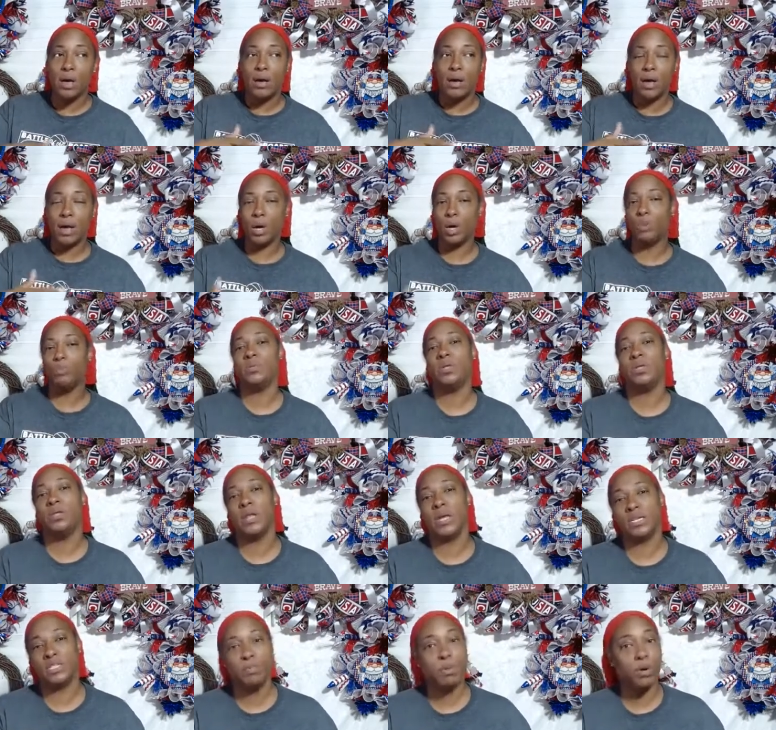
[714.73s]
help the
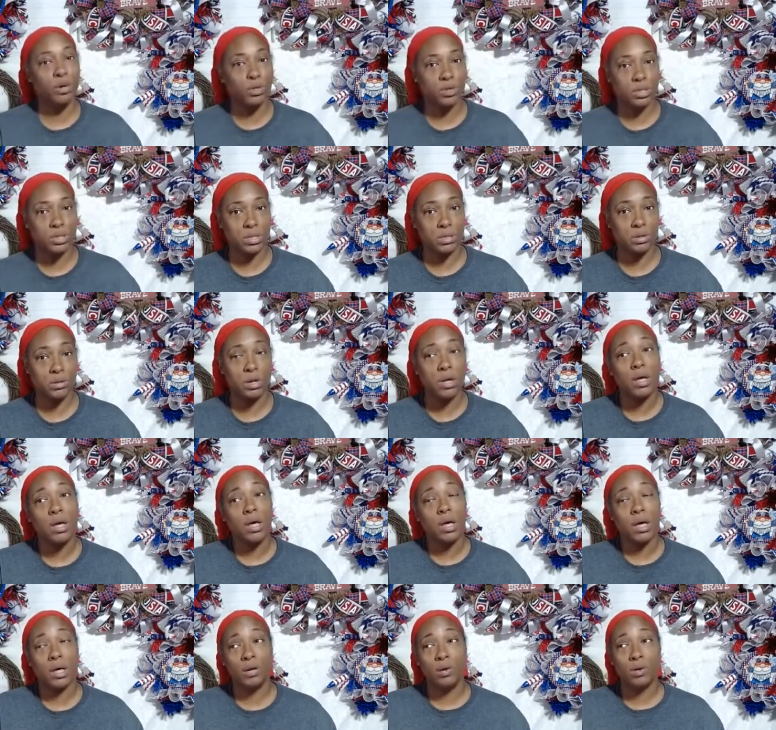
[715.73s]
next person
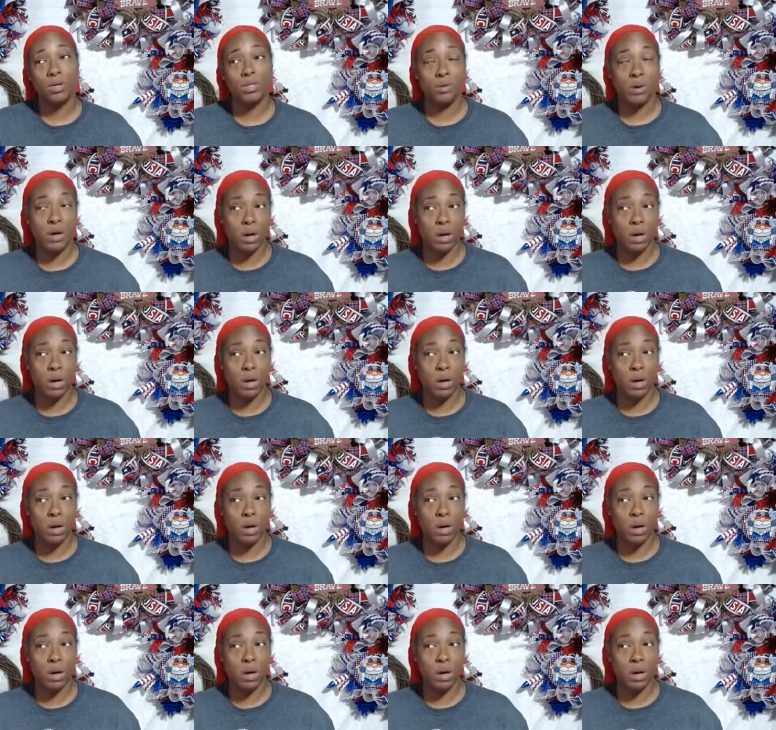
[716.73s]
and also